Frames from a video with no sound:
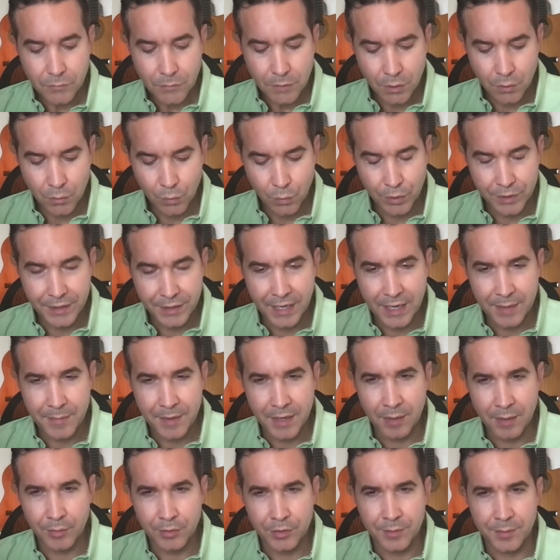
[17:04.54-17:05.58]
would they be
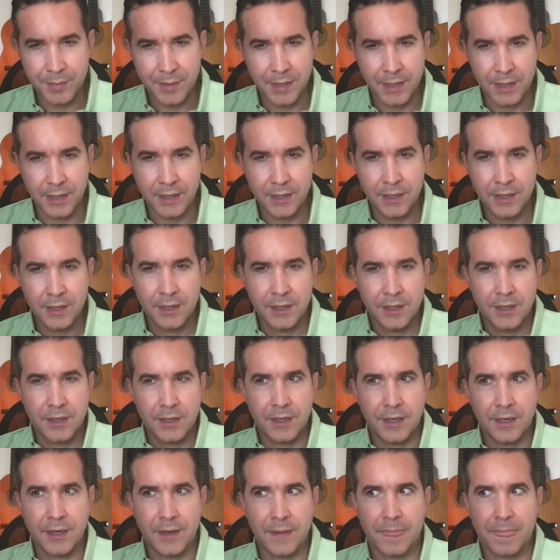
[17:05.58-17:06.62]
able to be
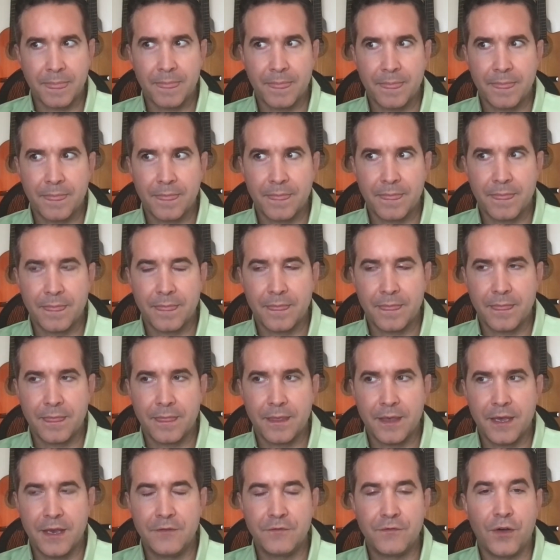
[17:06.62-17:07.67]

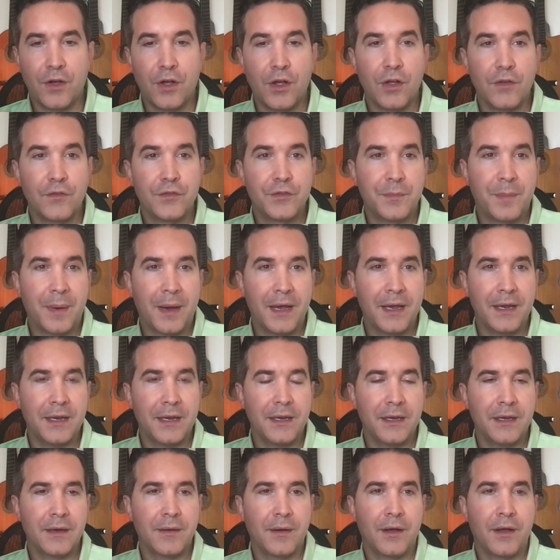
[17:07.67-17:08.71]
involved
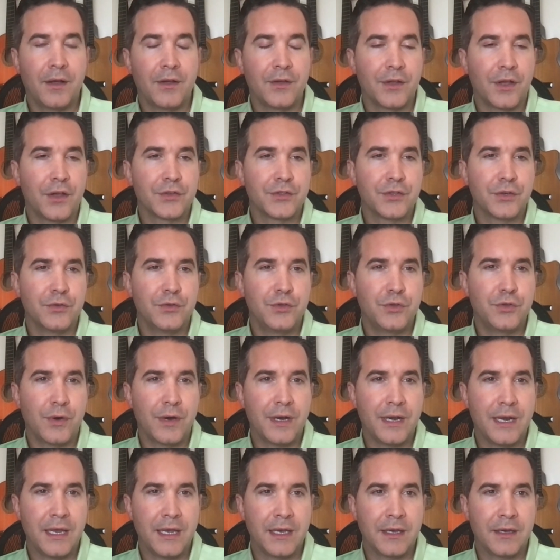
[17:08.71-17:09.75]
by also
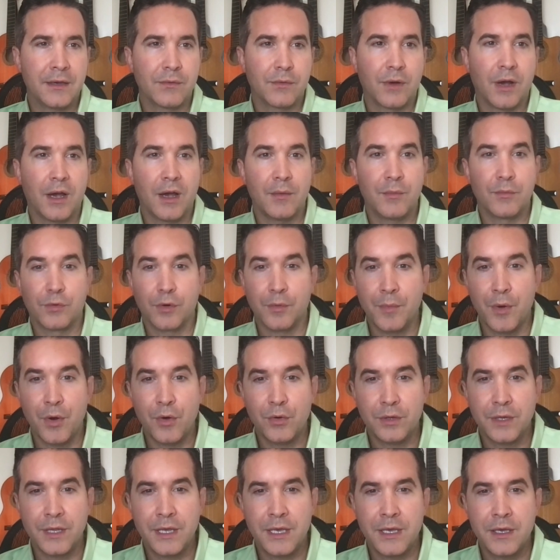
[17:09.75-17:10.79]
joining
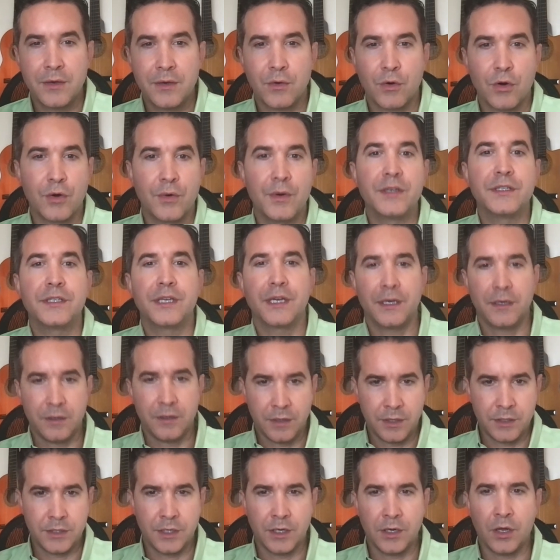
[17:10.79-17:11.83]
remotely, or is
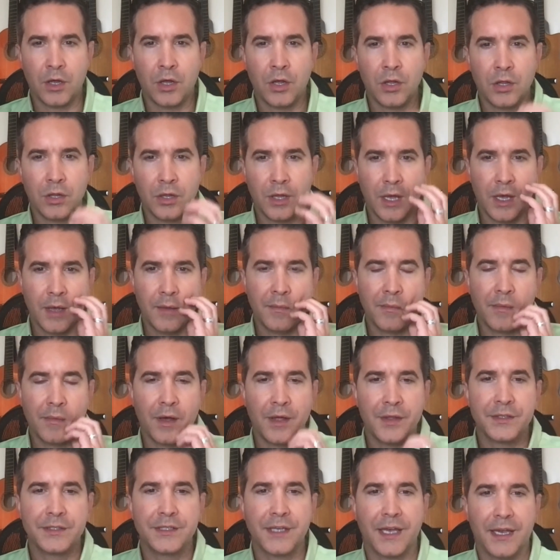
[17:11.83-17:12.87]
it all
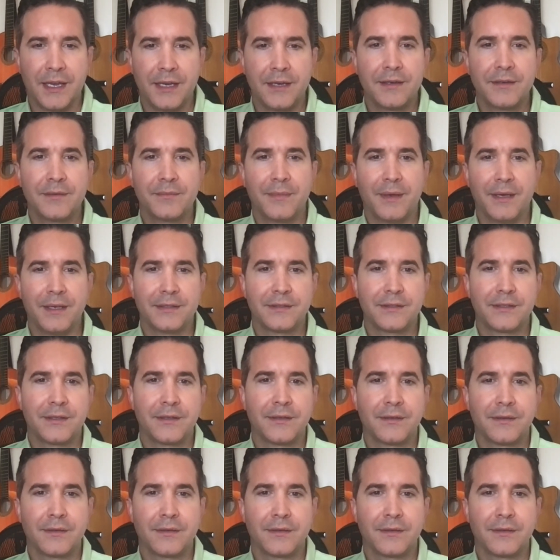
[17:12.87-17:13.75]
on site based?